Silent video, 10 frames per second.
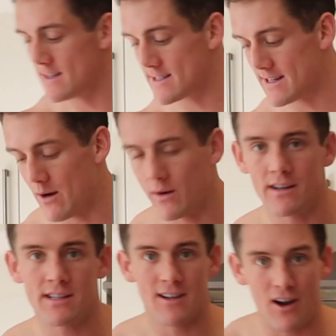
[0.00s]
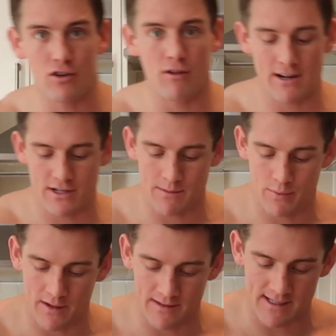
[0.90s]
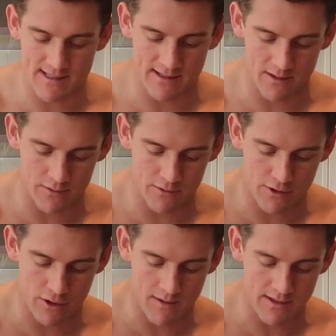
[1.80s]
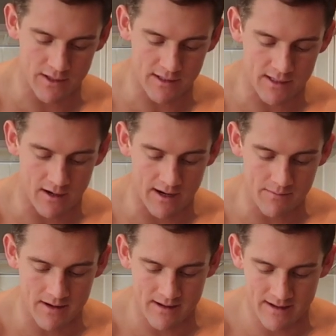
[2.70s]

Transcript: So now we're going to start gradually putting this in. You don't want to do too much at a time.